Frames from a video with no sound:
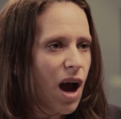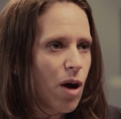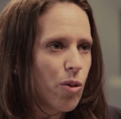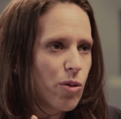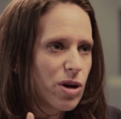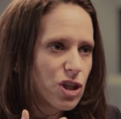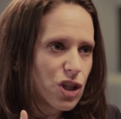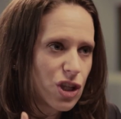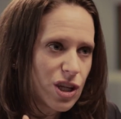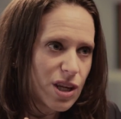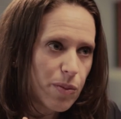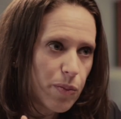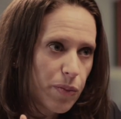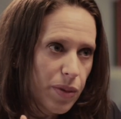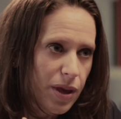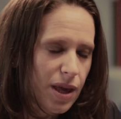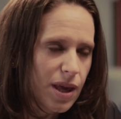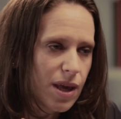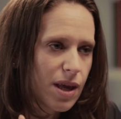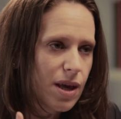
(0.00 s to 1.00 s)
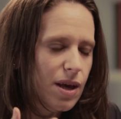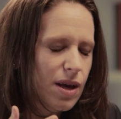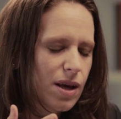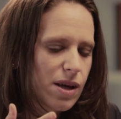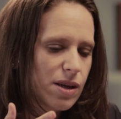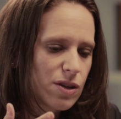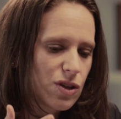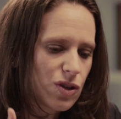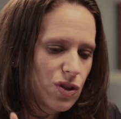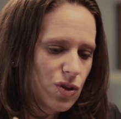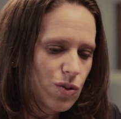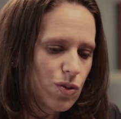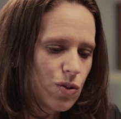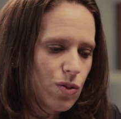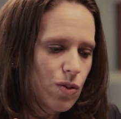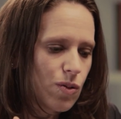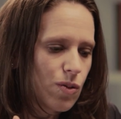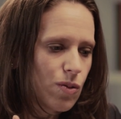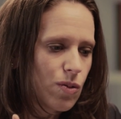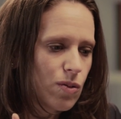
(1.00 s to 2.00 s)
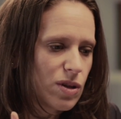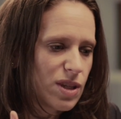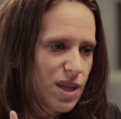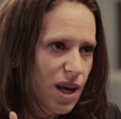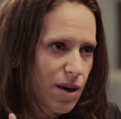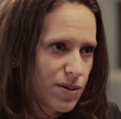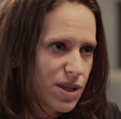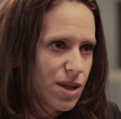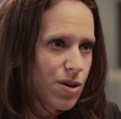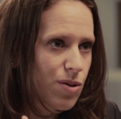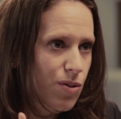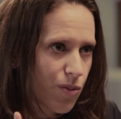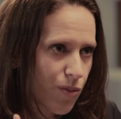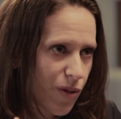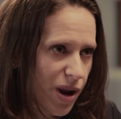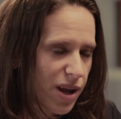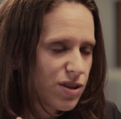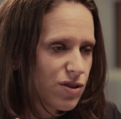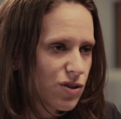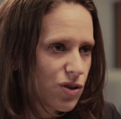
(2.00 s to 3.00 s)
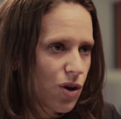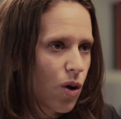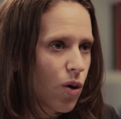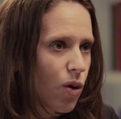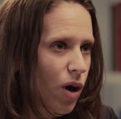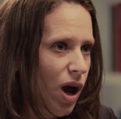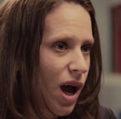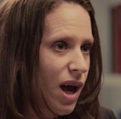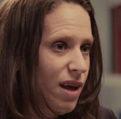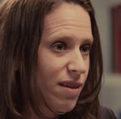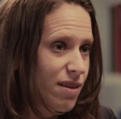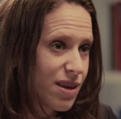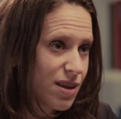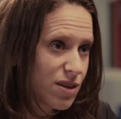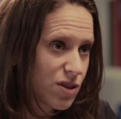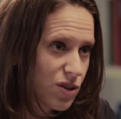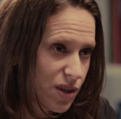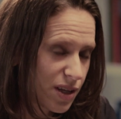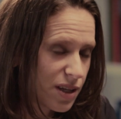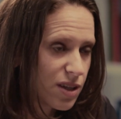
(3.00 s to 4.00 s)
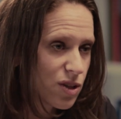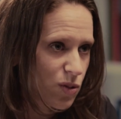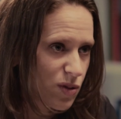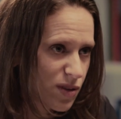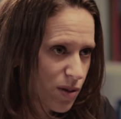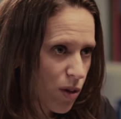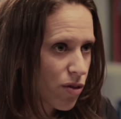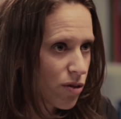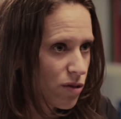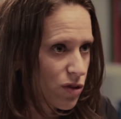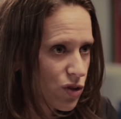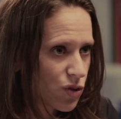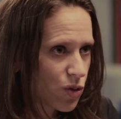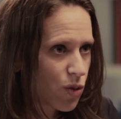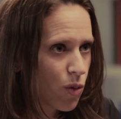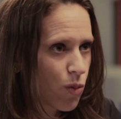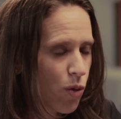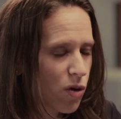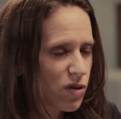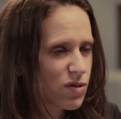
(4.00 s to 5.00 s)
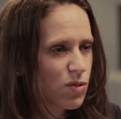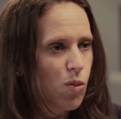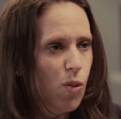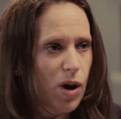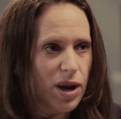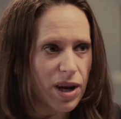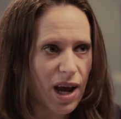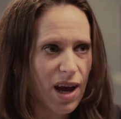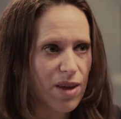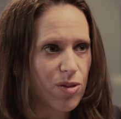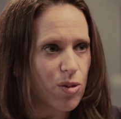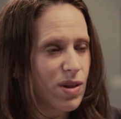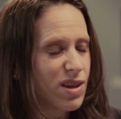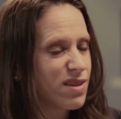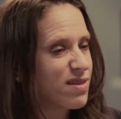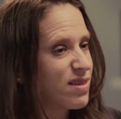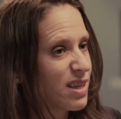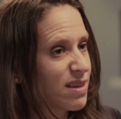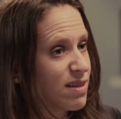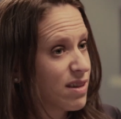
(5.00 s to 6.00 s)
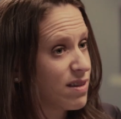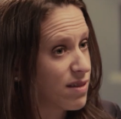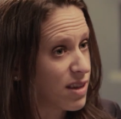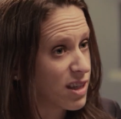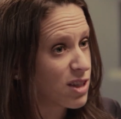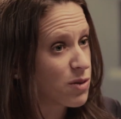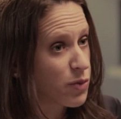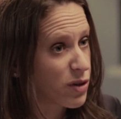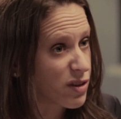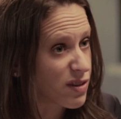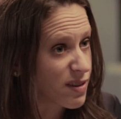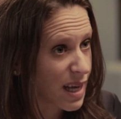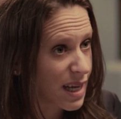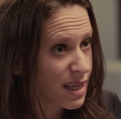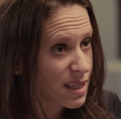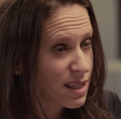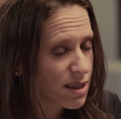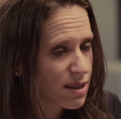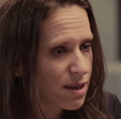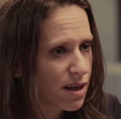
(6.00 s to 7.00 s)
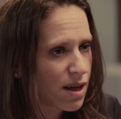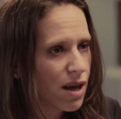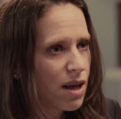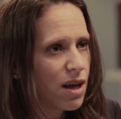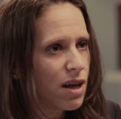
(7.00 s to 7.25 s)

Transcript: Our G D P to debt ratio at, in two thousand two was one hundred sixty-six percent.